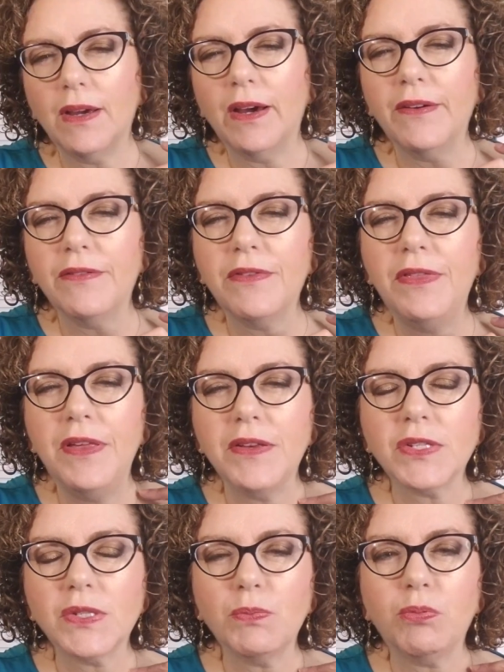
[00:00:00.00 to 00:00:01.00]
of
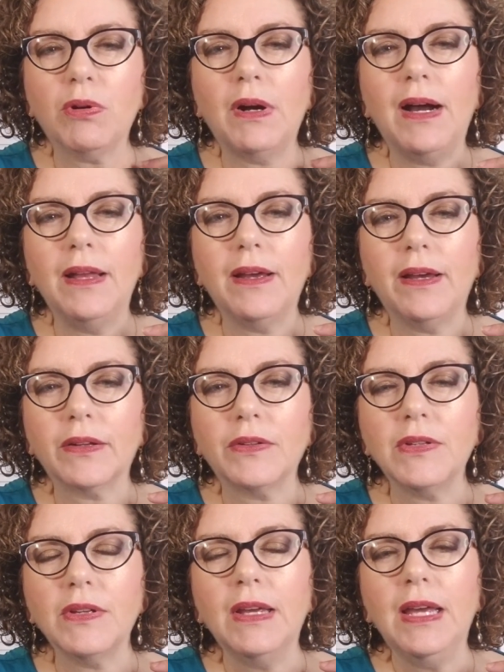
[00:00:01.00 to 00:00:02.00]
this
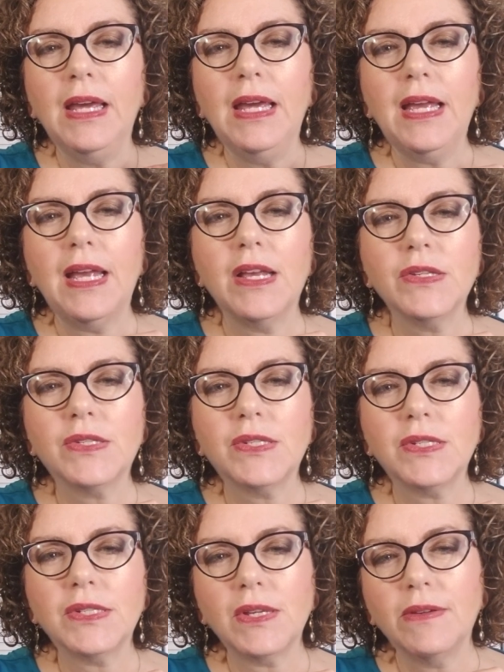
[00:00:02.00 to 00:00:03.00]
product
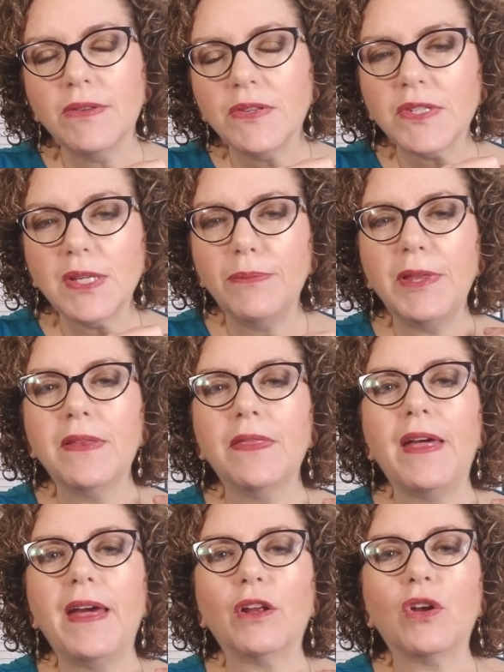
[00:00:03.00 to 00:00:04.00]
is
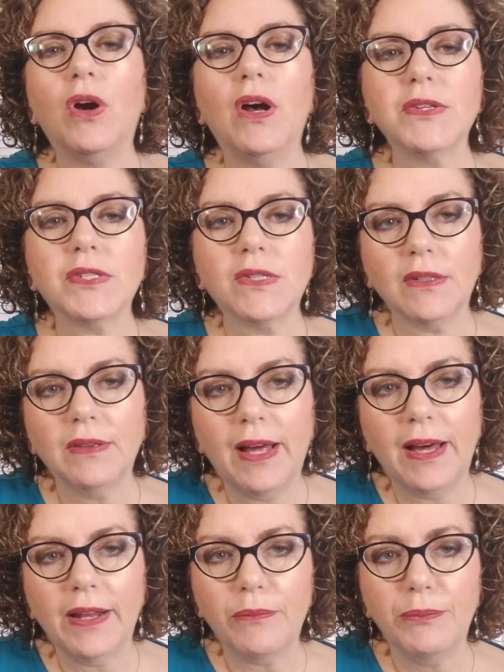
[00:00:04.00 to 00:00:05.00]
something that causes a
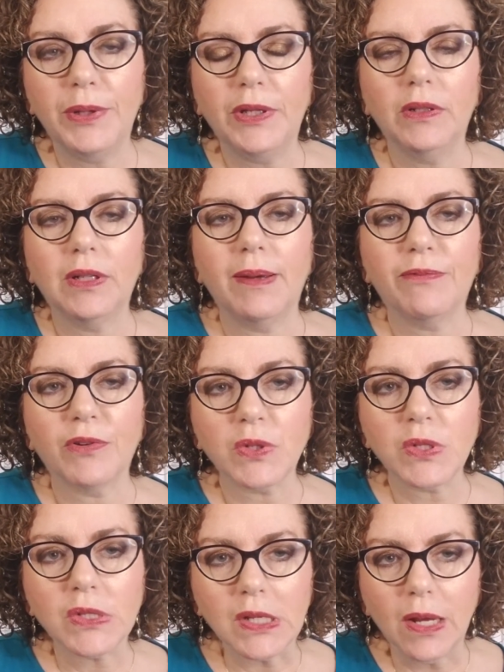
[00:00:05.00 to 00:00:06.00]
lot of buildup
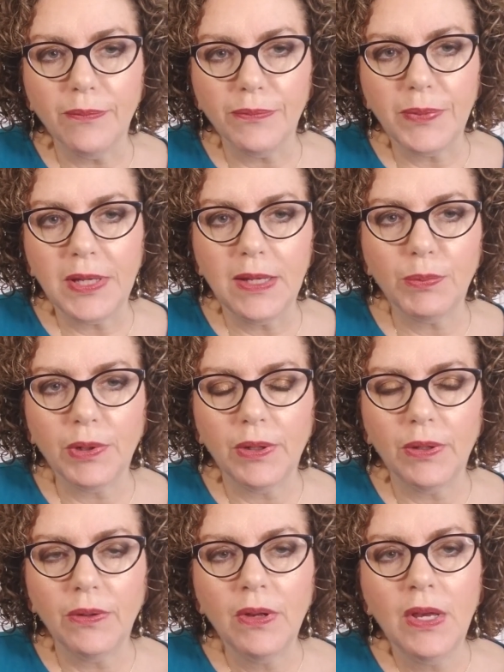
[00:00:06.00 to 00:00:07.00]
for some
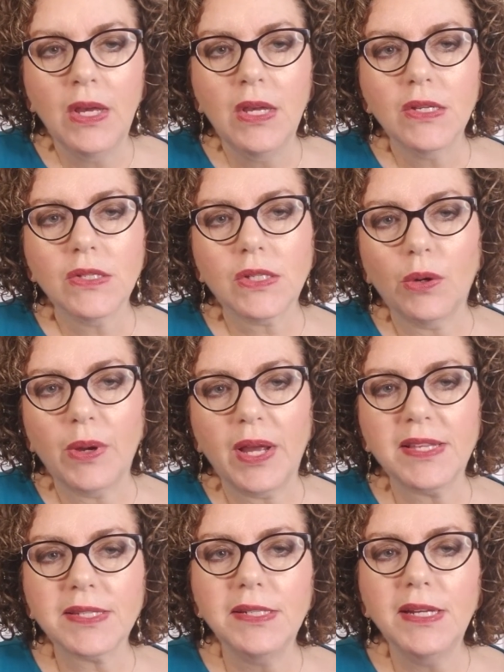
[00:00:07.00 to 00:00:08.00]
people. So
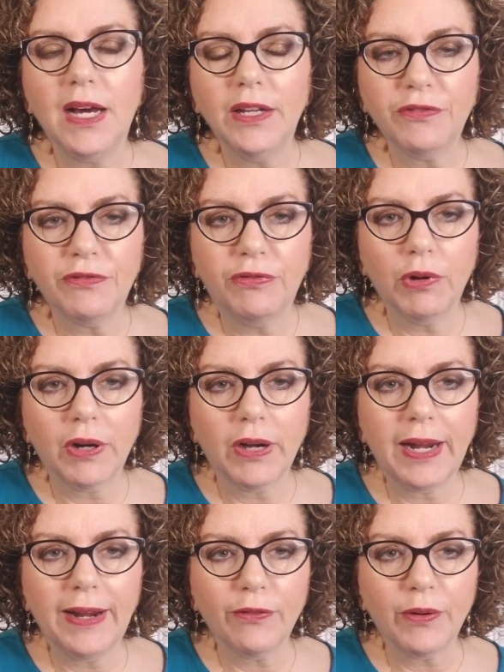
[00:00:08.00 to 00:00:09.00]
it's not
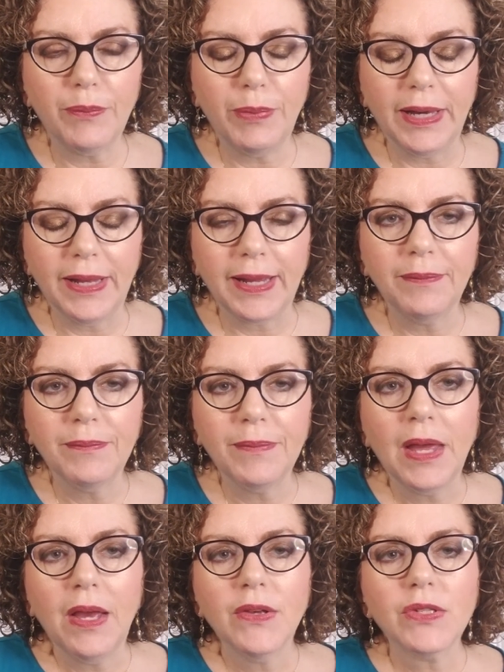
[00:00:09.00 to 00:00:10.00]
for everybody.
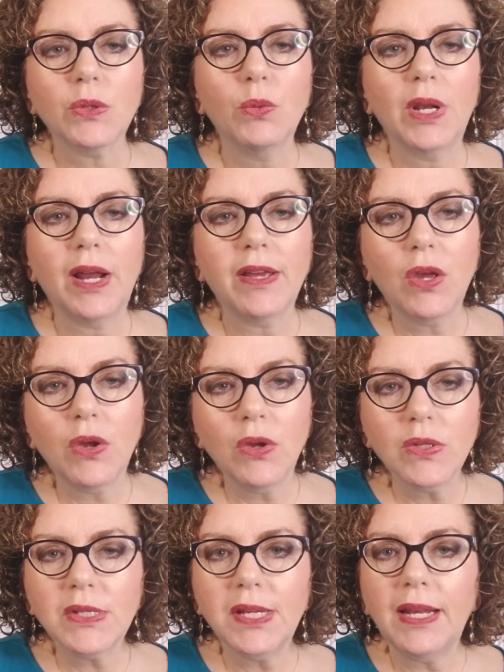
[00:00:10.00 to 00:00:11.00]
So when I
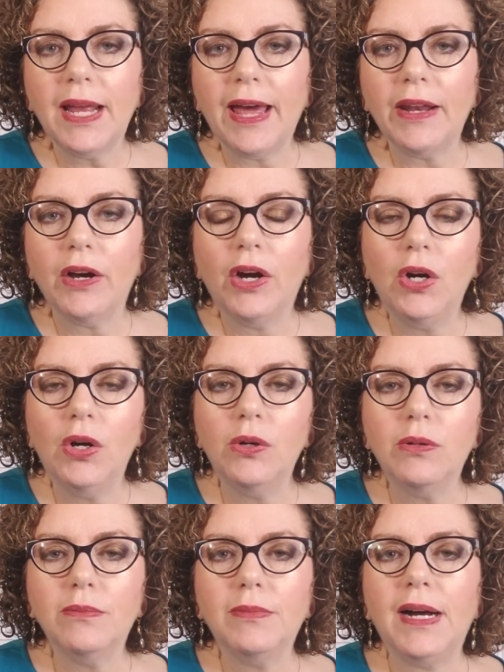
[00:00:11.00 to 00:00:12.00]
used it at
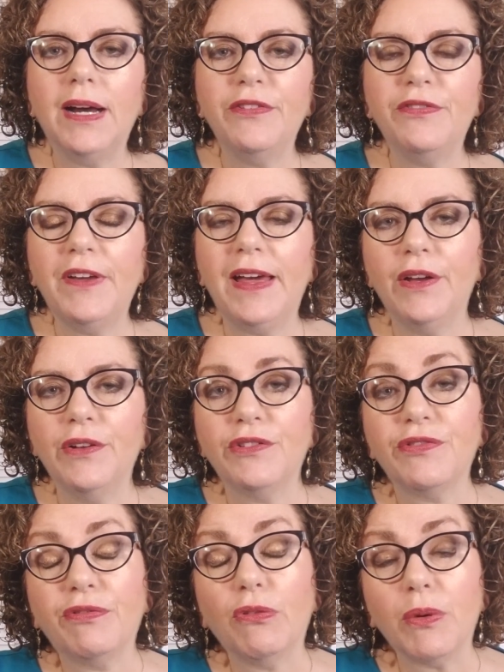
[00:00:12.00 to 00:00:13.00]
home, I
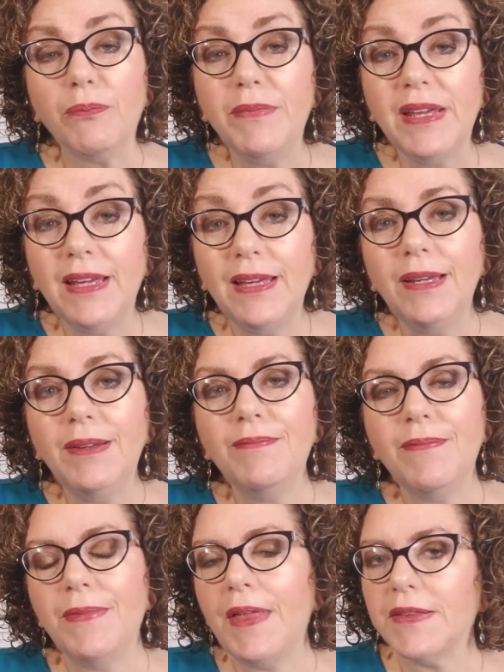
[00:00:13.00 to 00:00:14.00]
found for
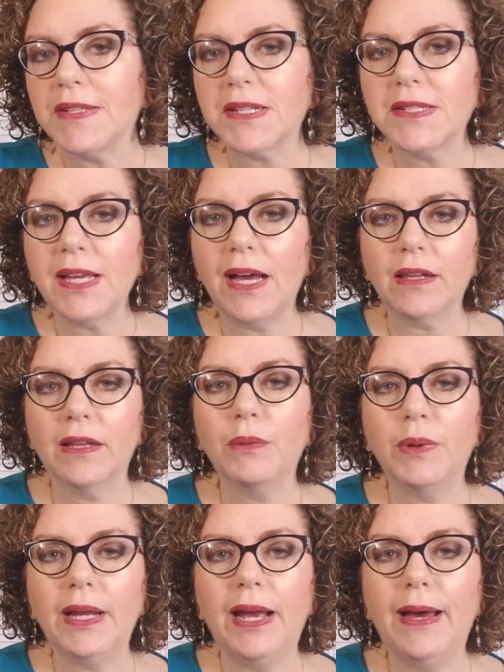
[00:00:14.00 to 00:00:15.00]
me, that's
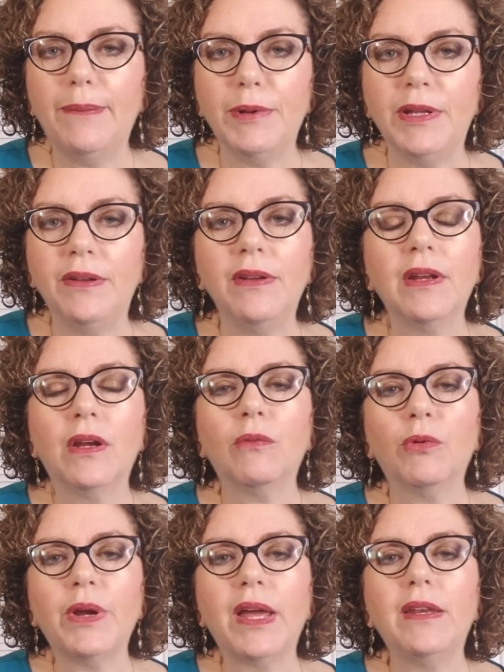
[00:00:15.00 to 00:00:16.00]
exactly what happened. It
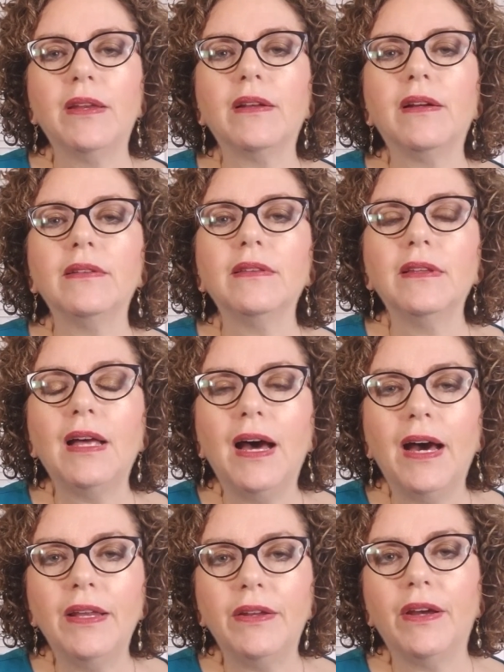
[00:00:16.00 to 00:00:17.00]
created a
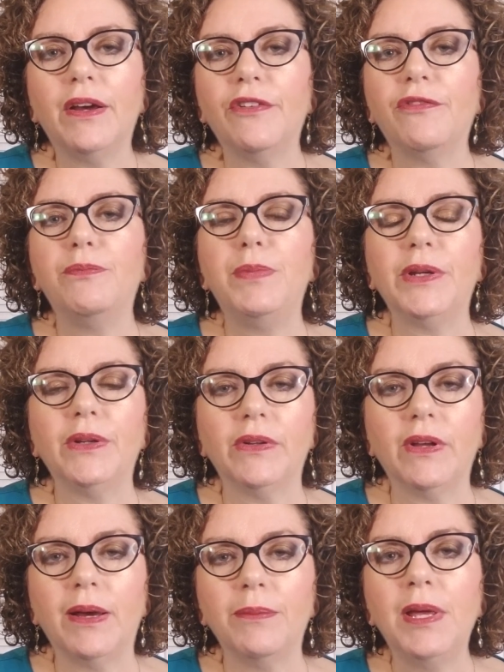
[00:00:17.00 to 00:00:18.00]
lot of
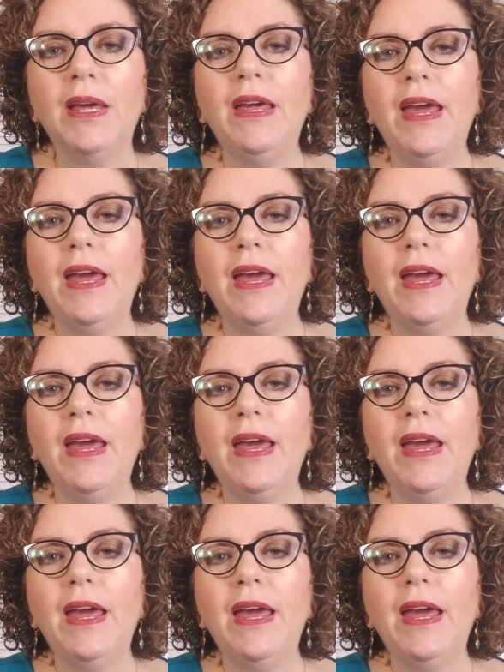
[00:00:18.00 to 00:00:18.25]
buildup